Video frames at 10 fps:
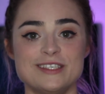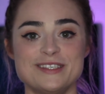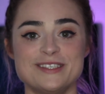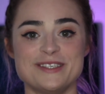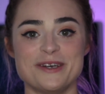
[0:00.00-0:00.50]

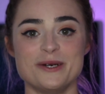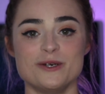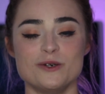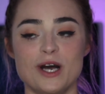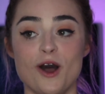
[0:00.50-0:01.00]

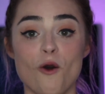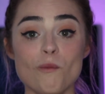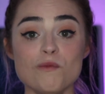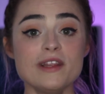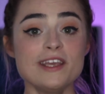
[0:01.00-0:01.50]
So
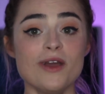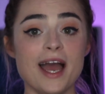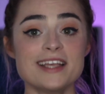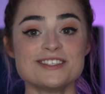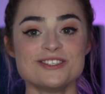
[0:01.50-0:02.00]
hopefully you
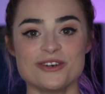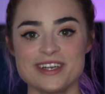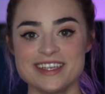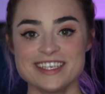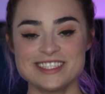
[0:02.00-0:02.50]
guys
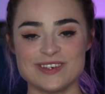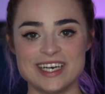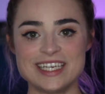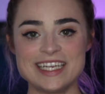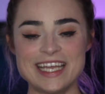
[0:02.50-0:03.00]
enjoyed this
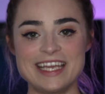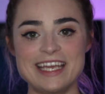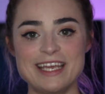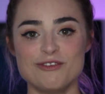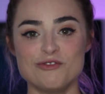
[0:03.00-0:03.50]
one.
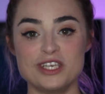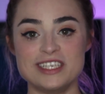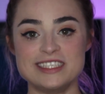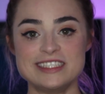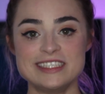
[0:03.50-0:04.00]
If
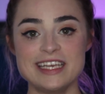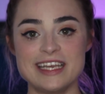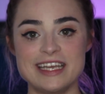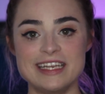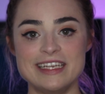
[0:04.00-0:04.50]
you
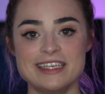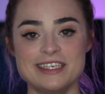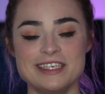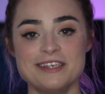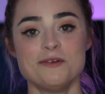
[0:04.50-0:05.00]
did,
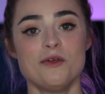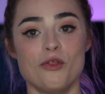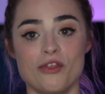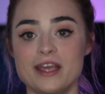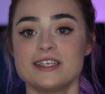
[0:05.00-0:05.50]

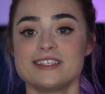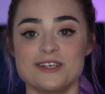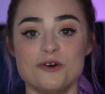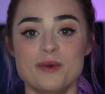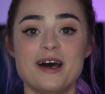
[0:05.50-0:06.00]
thanks
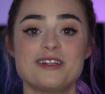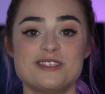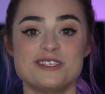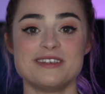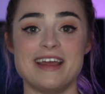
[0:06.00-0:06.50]
so
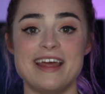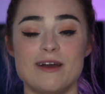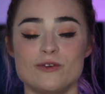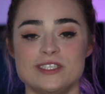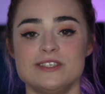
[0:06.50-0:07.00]
much, and
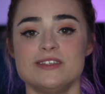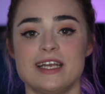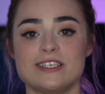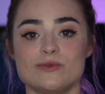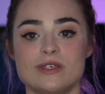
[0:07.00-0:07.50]
I will see you in the
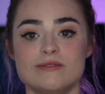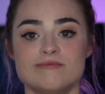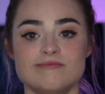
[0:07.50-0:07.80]
next one.